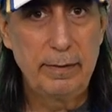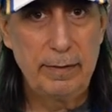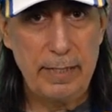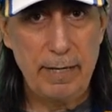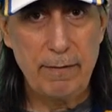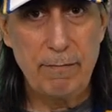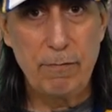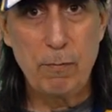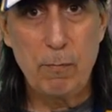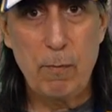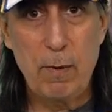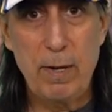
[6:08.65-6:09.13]
You
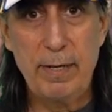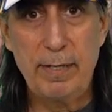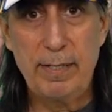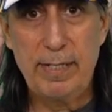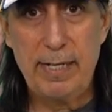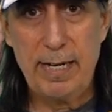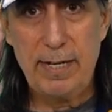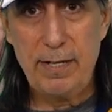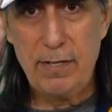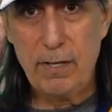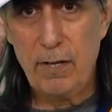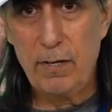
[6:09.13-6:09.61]
ever won
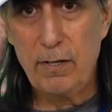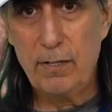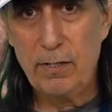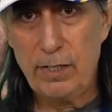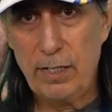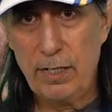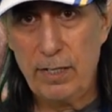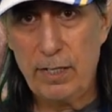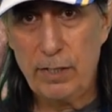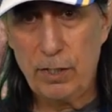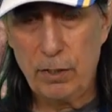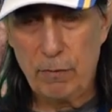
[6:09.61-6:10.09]

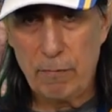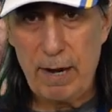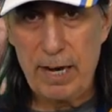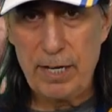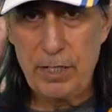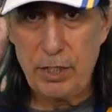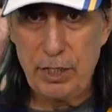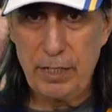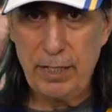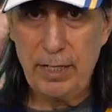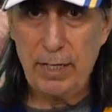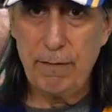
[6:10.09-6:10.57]
$10 on a
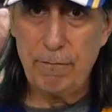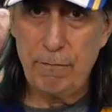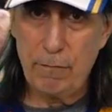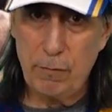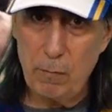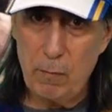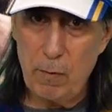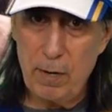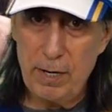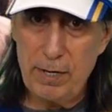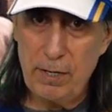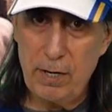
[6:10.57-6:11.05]
scratch ticket
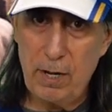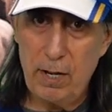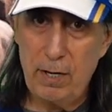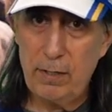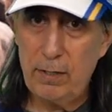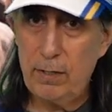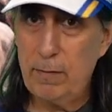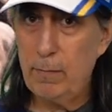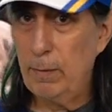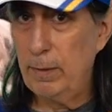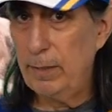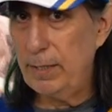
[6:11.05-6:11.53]
for
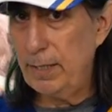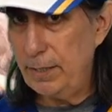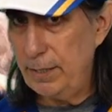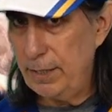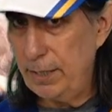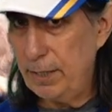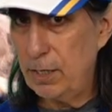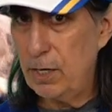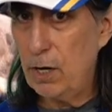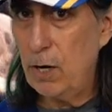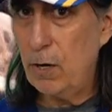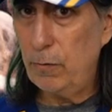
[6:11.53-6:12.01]
$1? Well, there
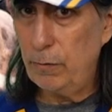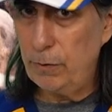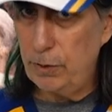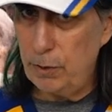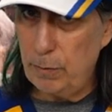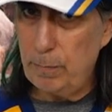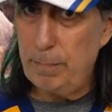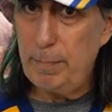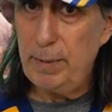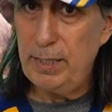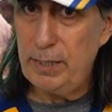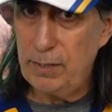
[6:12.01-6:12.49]
you go.
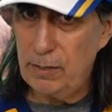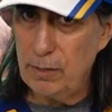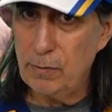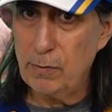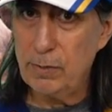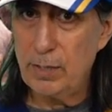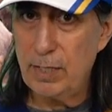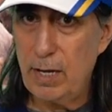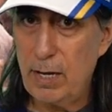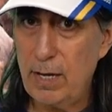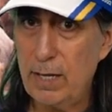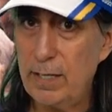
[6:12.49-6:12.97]
You beat
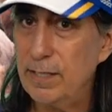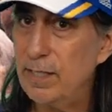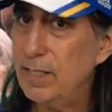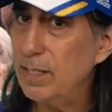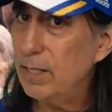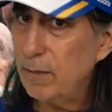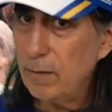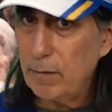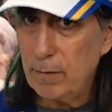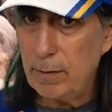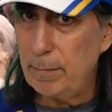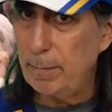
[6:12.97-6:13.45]
those odds.
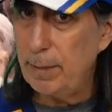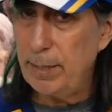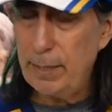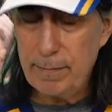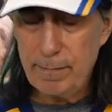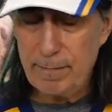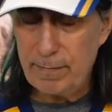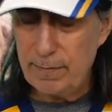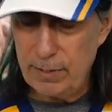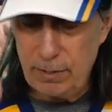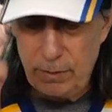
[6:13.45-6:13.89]
You know what I mean?